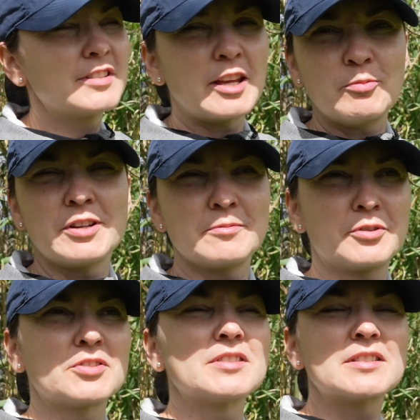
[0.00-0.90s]
same place
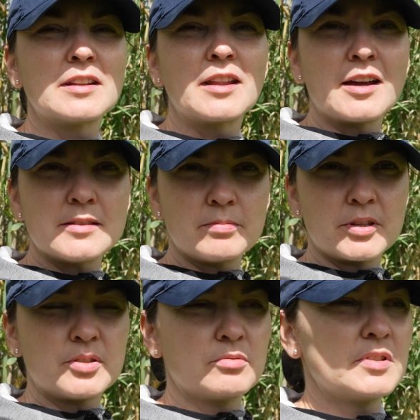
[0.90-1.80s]
because it's a nice
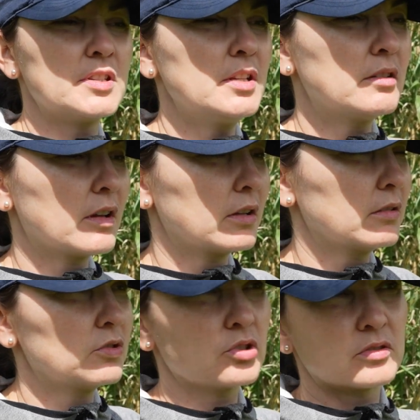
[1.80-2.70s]
place to sit
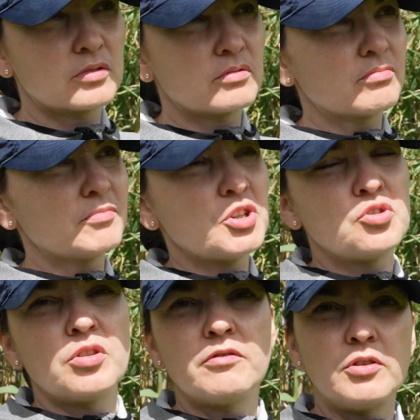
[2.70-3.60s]
and just
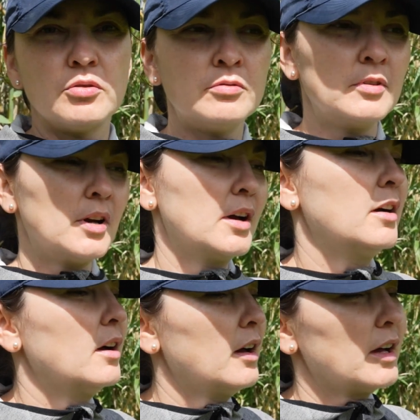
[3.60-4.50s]
enjoy the view.
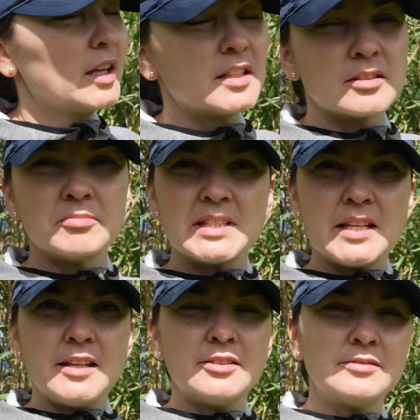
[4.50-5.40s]
Get some
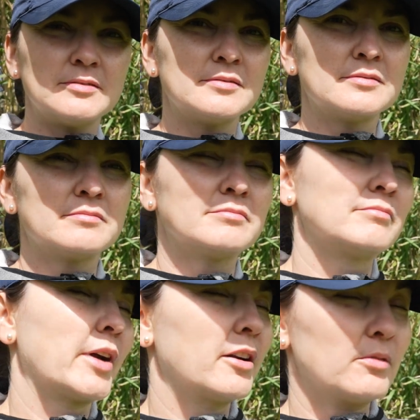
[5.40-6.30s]
tea.
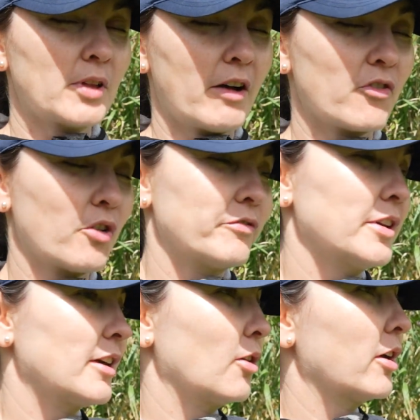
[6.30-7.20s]
Michael will have coffee
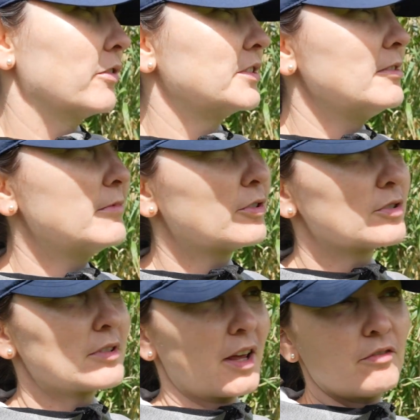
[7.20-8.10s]
and I'll have tea,
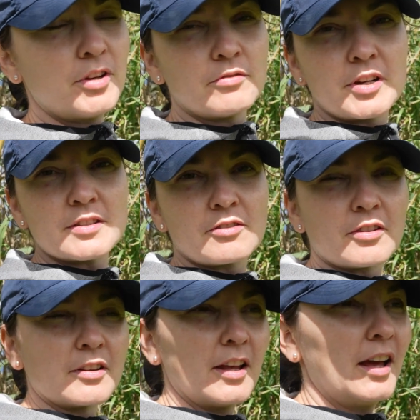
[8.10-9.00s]
because every
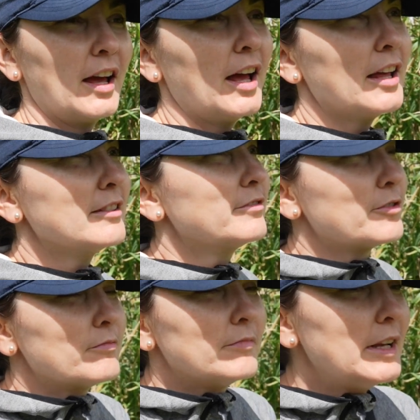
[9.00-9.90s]
restaurant,
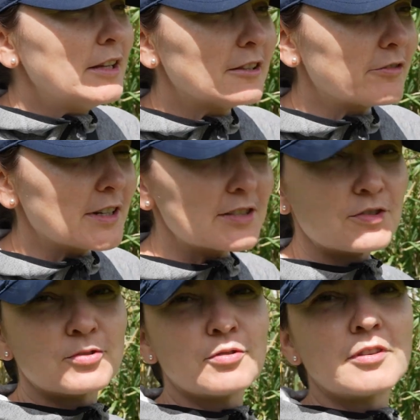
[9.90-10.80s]
from little
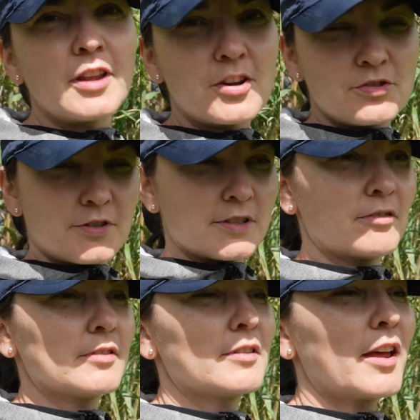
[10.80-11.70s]
restaurant to the large
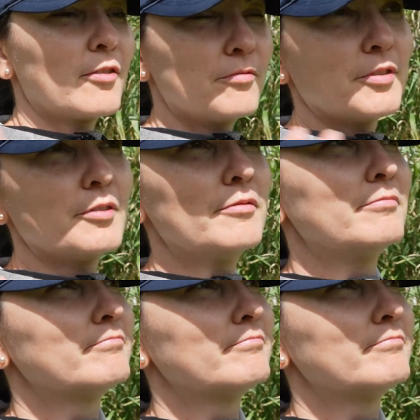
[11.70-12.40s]
restaurants, every